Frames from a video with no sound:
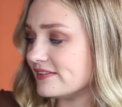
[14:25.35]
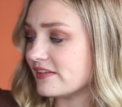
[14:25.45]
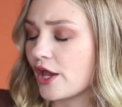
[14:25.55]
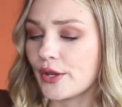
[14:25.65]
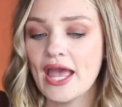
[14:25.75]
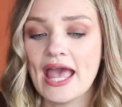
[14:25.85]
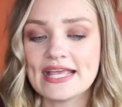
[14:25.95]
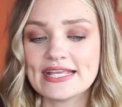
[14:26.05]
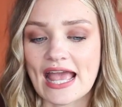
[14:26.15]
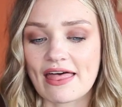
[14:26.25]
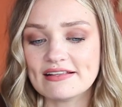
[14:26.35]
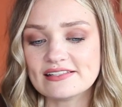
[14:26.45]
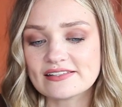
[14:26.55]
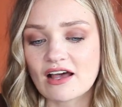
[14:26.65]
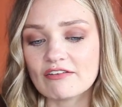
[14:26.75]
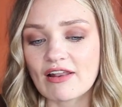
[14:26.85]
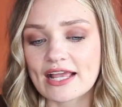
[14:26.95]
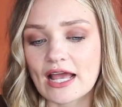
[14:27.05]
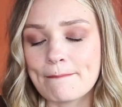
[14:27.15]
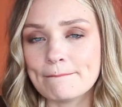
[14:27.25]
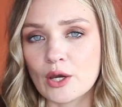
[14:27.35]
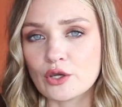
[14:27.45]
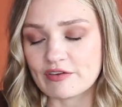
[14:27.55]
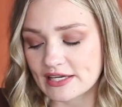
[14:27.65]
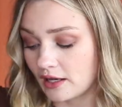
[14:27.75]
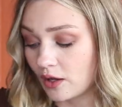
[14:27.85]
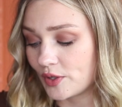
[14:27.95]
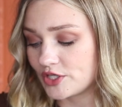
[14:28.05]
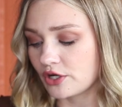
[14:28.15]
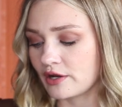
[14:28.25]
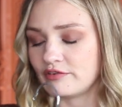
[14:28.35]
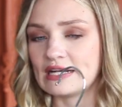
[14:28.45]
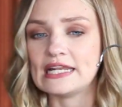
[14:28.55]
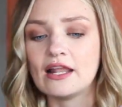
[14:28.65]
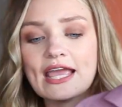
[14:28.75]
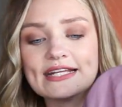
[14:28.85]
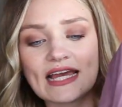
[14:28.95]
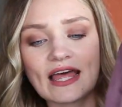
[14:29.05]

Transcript: So yeah, this is kind of like a mauvey colour, which I really liked.